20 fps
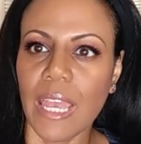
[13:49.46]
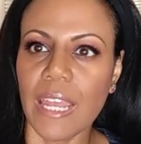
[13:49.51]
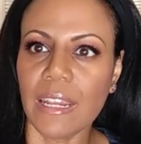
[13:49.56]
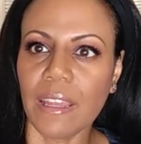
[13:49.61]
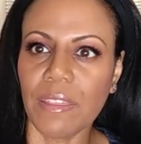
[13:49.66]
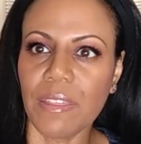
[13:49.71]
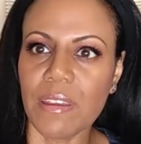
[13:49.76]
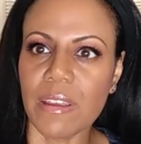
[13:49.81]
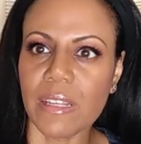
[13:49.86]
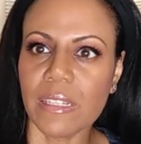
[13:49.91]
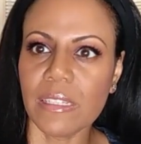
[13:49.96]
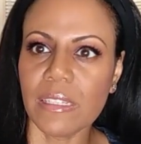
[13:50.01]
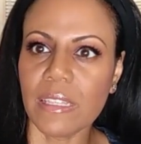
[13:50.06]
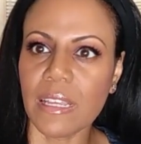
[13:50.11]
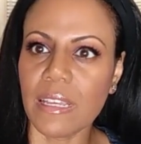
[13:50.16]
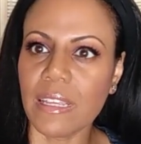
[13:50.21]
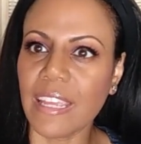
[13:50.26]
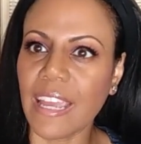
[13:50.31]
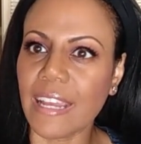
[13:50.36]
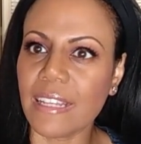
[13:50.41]
And I think it's,
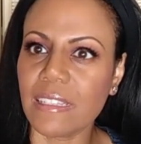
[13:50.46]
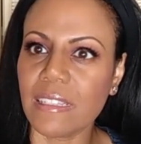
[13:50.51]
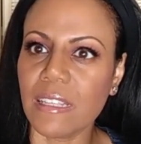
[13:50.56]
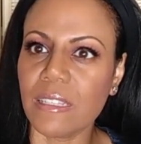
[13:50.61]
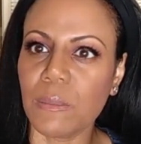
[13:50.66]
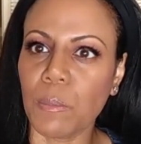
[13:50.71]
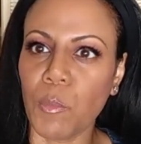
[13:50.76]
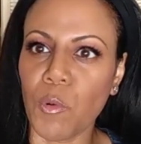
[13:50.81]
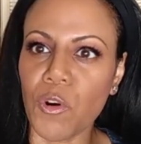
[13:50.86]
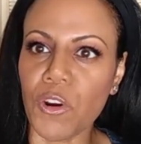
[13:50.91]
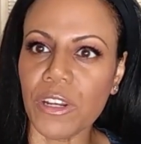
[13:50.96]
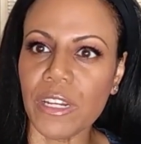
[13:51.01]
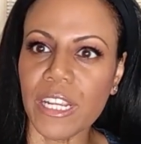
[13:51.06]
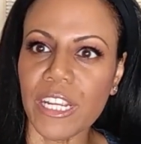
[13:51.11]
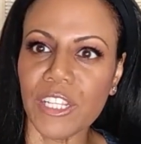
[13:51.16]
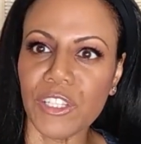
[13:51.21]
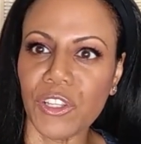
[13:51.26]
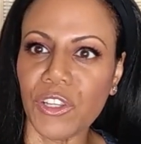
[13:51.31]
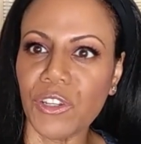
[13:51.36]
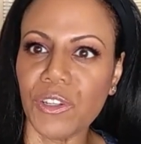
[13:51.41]
yeah, it says
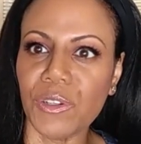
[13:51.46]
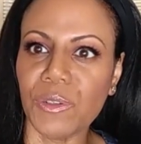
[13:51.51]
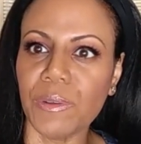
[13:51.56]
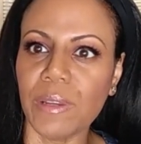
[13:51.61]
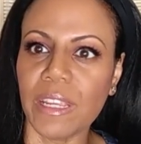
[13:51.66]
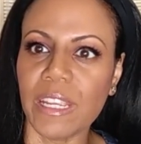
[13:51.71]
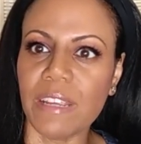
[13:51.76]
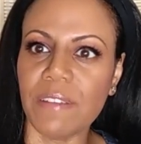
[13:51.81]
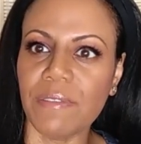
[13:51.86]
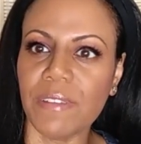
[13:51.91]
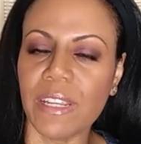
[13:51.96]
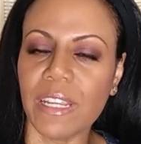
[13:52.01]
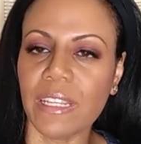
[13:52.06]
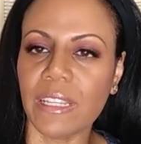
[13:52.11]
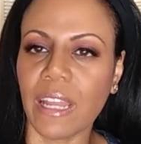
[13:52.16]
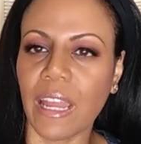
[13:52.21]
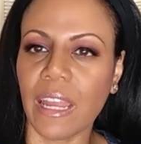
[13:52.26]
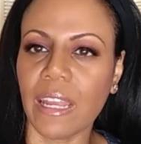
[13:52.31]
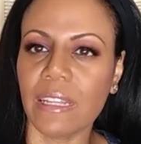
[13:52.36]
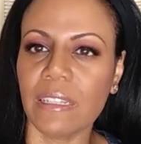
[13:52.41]
morning, noon,
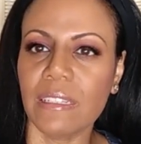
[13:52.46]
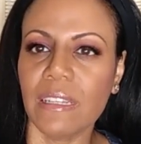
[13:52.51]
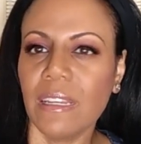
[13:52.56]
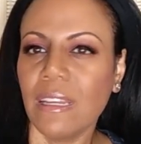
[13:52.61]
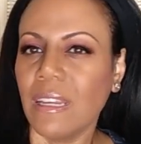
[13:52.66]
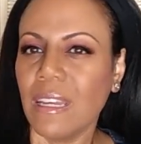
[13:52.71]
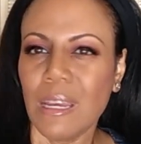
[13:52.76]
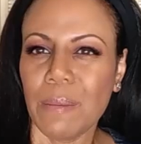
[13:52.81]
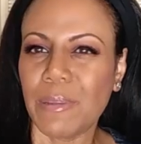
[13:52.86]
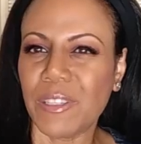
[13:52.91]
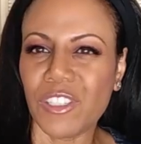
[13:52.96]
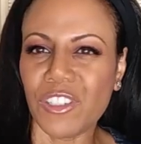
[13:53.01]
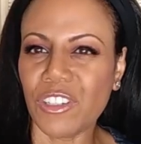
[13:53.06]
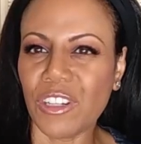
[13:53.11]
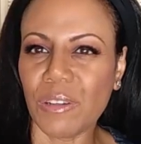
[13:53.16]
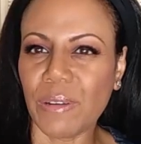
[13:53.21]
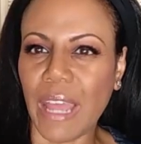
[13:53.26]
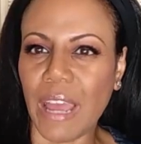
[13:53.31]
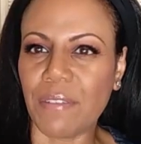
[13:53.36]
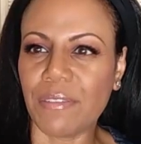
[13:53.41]
evening, night. But you
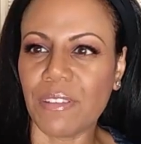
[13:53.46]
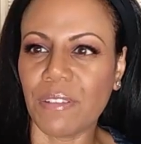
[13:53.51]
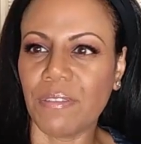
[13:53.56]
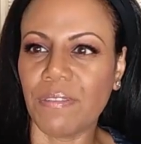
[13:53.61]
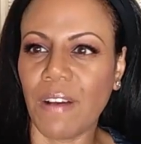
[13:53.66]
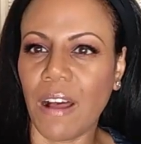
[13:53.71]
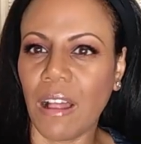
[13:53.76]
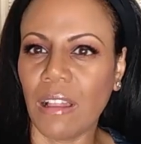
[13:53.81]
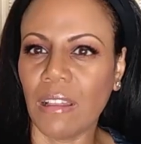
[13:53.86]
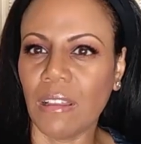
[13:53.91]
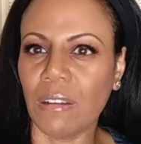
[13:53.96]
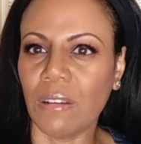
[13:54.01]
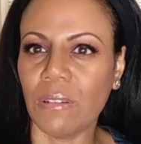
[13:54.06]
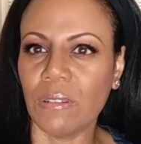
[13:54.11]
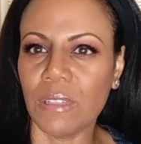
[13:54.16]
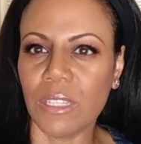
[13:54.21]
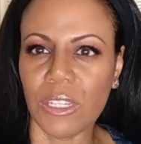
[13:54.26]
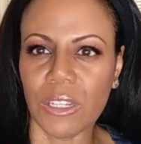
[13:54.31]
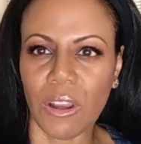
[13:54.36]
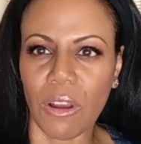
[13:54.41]
don't have to
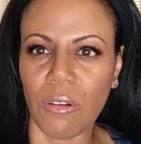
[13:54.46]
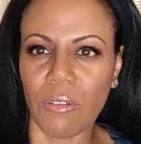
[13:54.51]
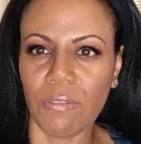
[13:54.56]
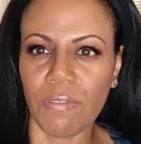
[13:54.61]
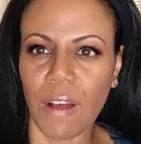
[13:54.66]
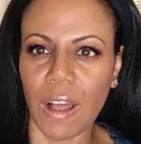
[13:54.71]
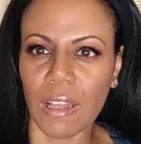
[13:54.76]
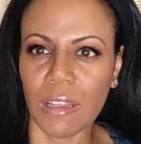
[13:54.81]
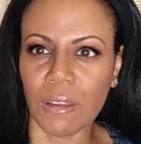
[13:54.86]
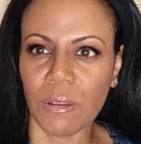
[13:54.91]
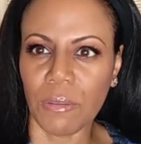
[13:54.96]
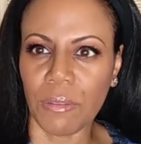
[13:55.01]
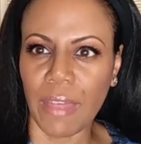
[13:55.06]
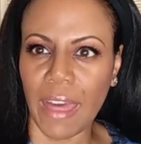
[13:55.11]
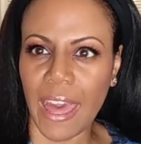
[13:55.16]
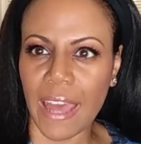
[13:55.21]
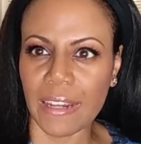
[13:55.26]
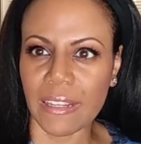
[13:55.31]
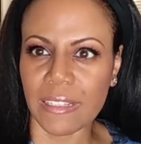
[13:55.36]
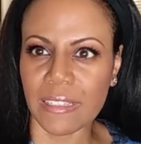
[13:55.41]
follow, you know, follow
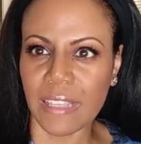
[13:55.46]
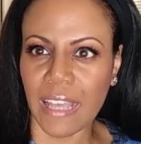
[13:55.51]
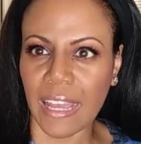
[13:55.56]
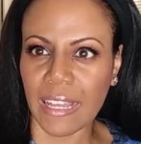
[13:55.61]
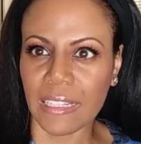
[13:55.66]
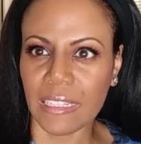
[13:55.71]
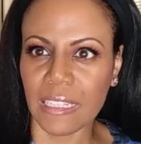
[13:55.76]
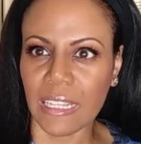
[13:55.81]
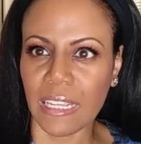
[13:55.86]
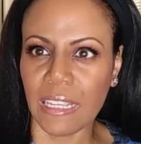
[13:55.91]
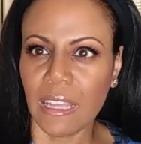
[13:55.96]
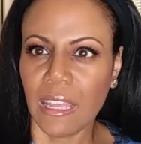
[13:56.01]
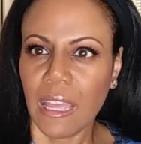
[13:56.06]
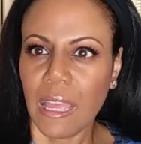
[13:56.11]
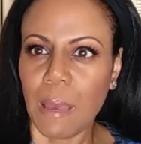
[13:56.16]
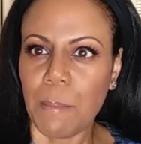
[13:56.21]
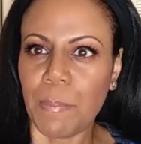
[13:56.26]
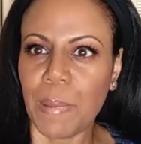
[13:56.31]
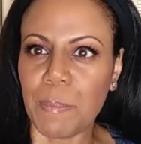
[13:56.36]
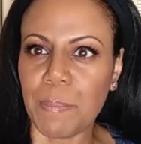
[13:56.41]
that exactly.
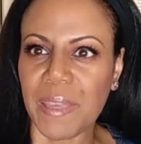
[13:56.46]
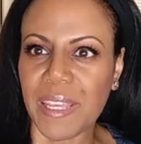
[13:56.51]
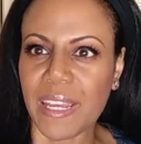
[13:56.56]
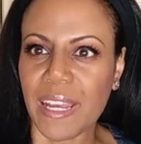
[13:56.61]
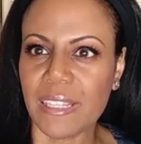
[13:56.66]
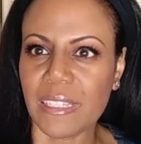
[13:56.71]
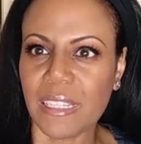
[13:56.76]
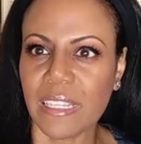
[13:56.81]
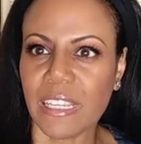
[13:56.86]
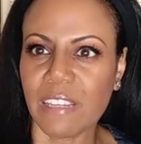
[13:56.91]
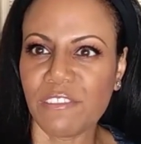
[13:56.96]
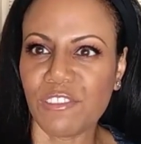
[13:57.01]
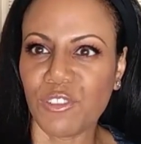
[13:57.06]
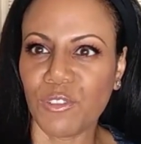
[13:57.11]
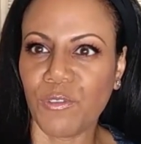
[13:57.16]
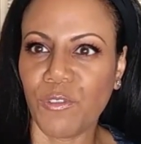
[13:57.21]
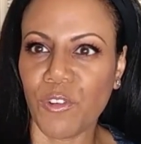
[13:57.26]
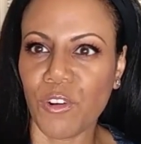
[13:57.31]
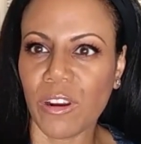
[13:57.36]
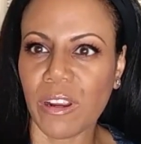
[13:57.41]
But because it gives
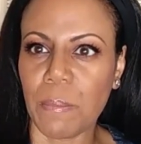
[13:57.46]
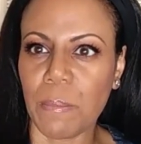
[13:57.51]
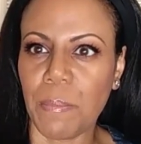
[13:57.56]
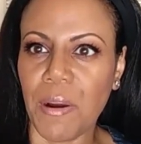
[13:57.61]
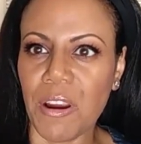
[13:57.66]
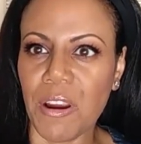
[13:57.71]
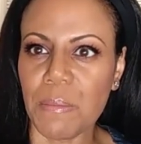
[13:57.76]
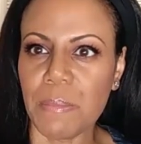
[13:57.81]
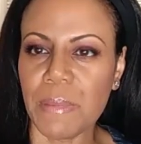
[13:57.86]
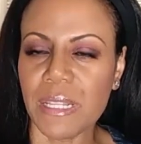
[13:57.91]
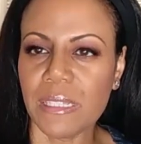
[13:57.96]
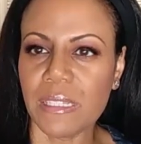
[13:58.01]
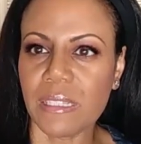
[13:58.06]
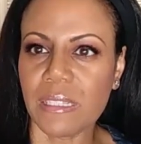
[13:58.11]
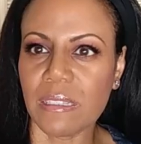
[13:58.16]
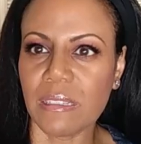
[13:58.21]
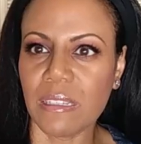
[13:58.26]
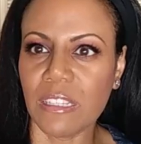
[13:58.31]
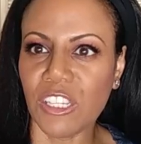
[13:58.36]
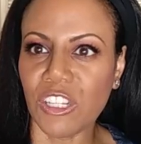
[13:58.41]
you 4
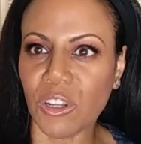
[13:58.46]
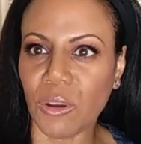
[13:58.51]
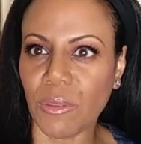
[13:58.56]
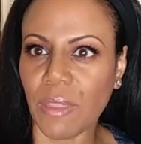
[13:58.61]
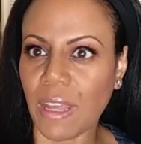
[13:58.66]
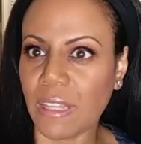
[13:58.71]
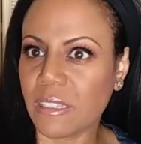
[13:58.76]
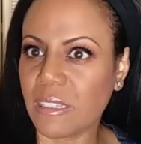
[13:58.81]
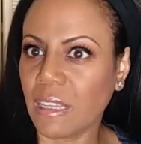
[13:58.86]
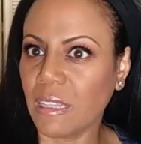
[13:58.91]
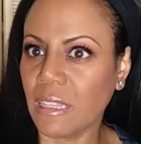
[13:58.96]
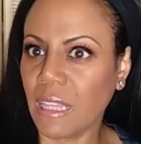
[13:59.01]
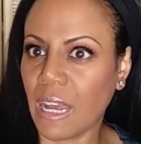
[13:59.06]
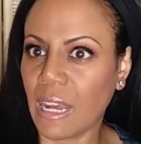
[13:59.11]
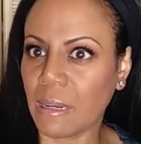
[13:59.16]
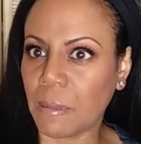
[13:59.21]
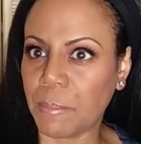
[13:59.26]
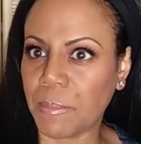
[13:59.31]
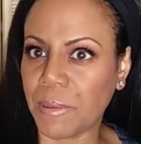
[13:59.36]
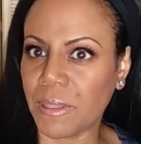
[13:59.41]
compartments, you know, that's a
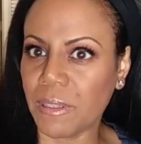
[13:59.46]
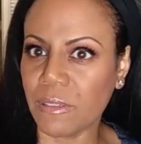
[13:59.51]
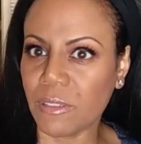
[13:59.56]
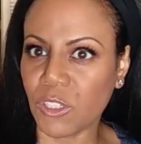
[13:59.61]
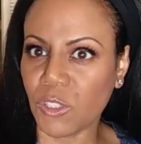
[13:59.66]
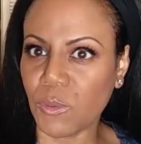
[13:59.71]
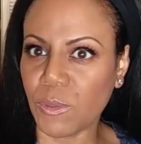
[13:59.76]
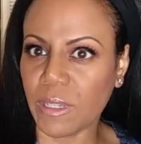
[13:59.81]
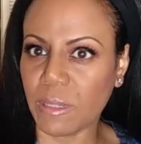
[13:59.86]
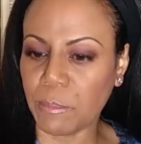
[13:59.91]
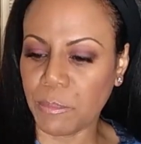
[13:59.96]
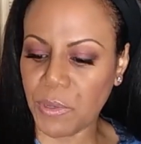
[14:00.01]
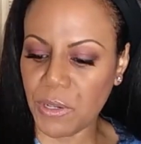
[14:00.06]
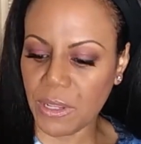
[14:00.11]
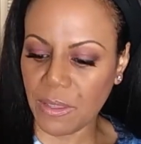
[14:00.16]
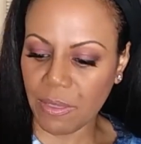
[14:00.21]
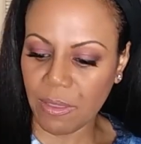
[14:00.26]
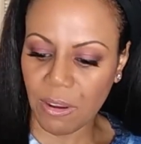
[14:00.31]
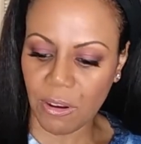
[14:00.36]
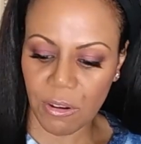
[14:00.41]
lot of pills you can
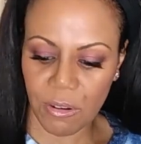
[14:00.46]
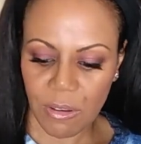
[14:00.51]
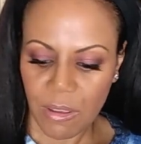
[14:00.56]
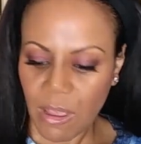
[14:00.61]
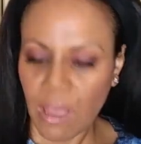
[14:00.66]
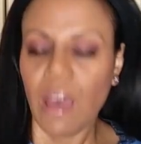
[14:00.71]
put in there.